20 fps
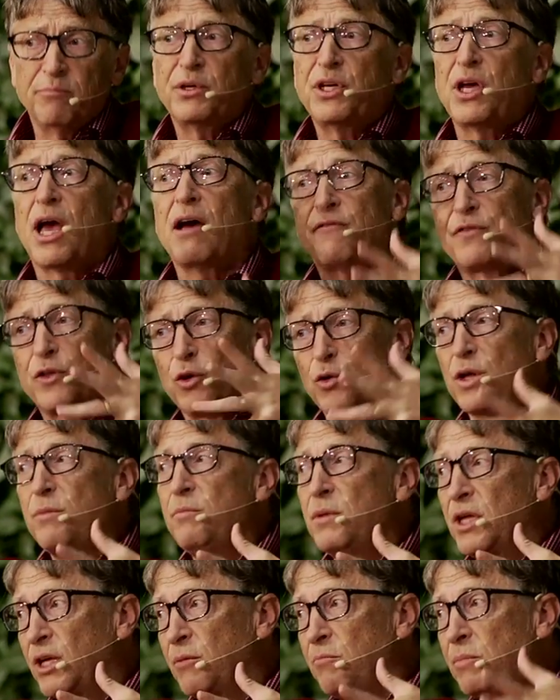But you have 30
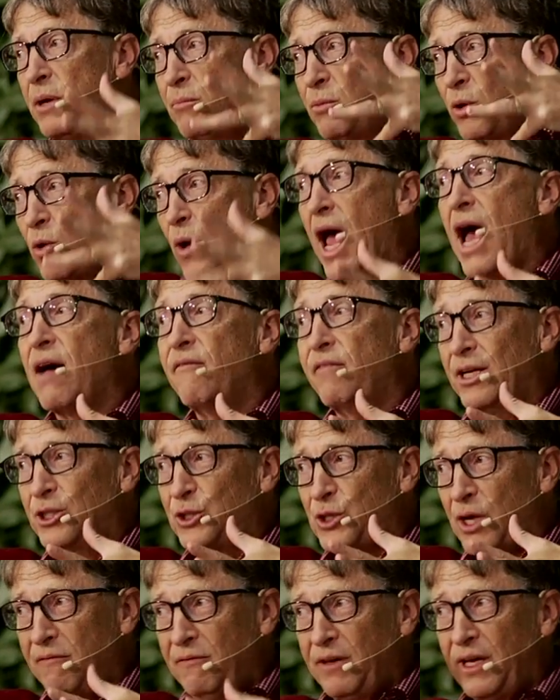million people who have
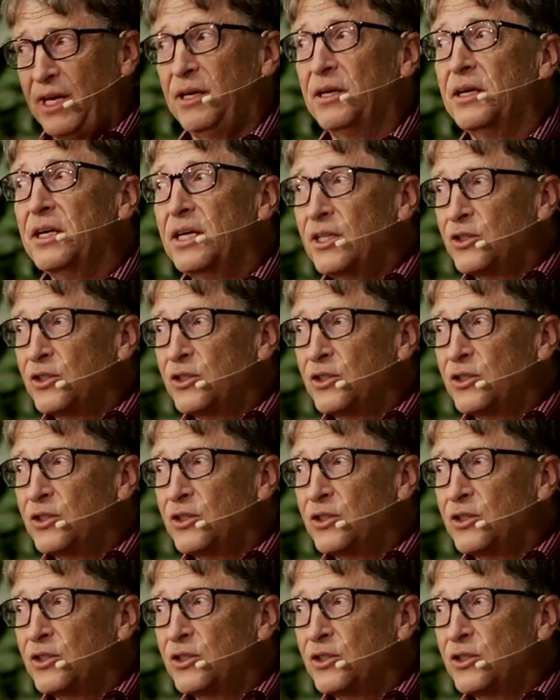HIV,